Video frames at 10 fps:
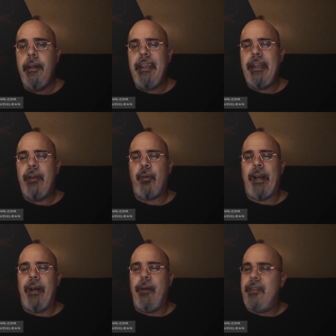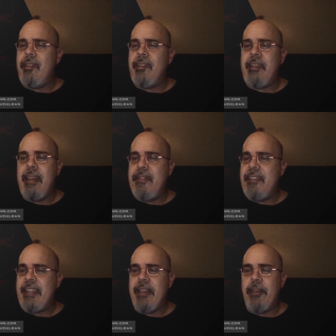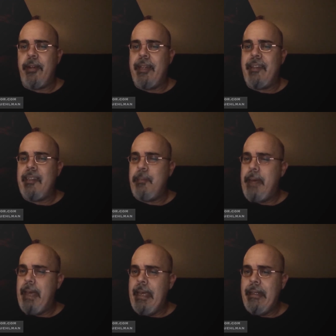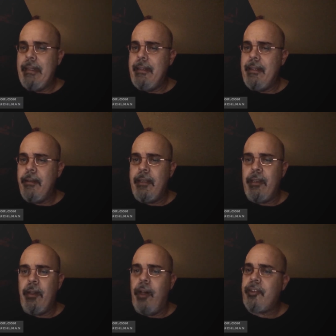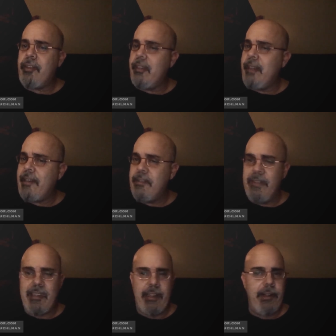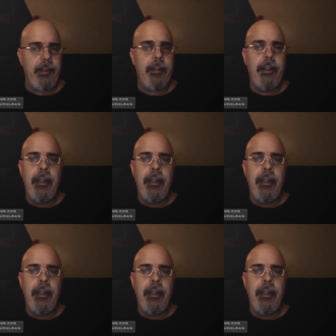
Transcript: He ground his teeth together against the pain and nearly lost the last of his air,